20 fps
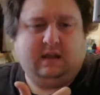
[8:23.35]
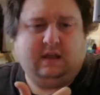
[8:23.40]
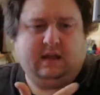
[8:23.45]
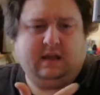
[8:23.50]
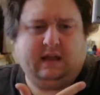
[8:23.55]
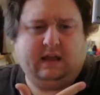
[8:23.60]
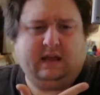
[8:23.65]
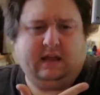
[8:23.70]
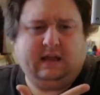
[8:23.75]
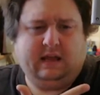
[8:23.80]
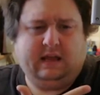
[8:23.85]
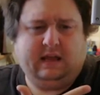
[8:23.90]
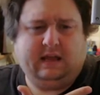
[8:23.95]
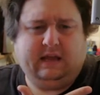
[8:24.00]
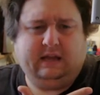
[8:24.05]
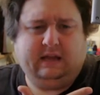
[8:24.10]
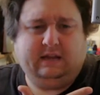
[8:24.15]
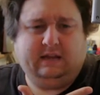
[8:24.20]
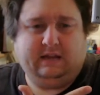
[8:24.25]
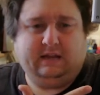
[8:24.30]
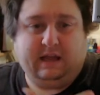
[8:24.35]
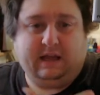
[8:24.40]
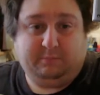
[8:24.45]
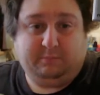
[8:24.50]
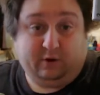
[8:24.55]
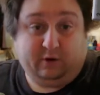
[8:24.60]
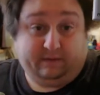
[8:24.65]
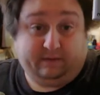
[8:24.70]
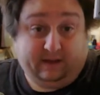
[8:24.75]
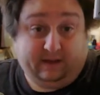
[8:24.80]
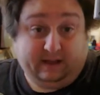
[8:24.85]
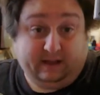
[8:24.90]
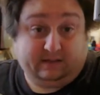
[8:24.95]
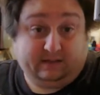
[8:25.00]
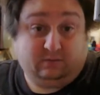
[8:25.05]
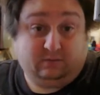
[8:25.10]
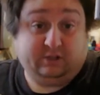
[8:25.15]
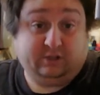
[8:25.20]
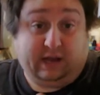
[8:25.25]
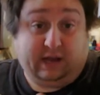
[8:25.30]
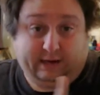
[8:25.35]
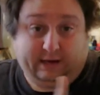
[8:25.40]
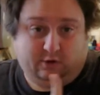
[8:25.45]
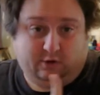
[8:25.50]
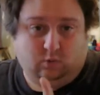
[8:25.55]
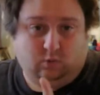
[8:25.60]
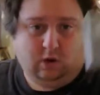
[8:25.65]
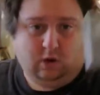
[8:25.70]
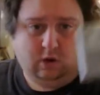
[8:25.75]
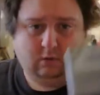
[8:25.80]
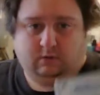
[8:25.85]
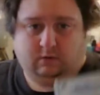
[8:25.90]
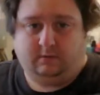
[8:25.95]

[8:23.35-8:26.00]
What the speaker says: and the Game Boy Advance, which I do own.